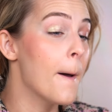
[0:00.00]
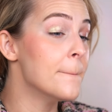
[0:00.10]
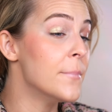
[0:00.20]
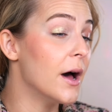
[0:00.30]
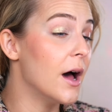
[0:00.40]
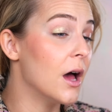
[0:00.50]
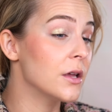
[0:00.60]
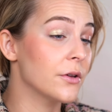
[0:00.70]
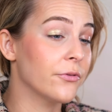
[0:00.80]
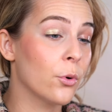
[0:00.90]

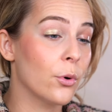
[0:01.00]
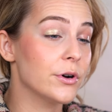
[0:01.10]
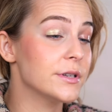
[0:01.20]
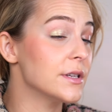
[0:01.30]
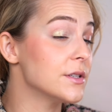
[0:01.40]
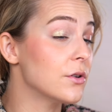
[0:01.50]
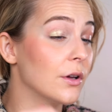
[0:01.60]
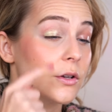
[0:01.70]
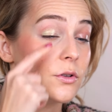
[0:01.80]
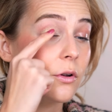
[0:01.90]
But of course it's
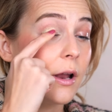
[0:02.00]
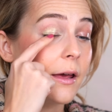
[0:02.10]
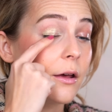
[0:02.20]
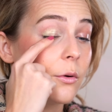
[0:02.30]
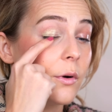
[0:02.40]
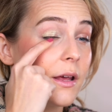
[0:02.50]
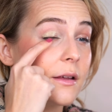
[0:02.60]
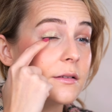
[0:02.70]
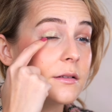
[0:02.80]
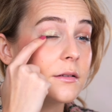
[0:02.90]
going to like
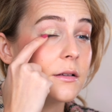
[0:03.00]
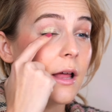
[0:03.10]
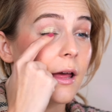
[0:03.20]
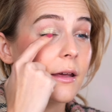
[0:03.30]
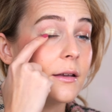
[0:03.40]
crease, like